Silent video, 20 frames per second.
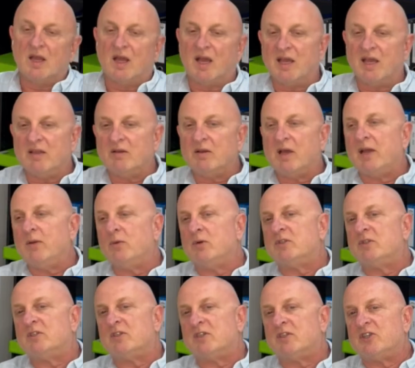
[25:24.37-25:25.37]
I
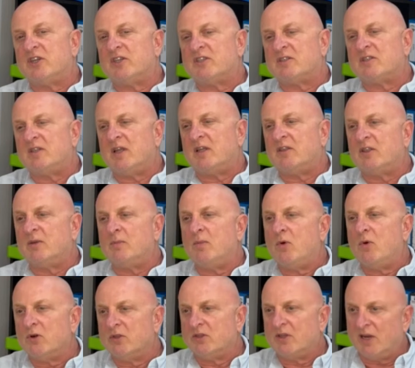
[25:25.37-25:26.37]
would suggest that the
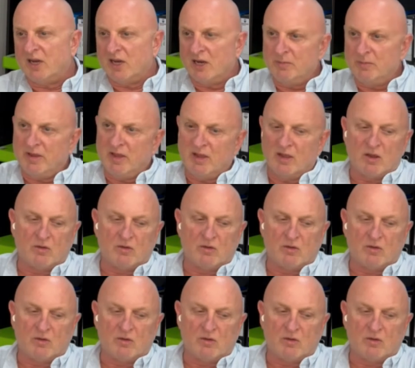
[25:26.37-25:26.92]
mortal enemy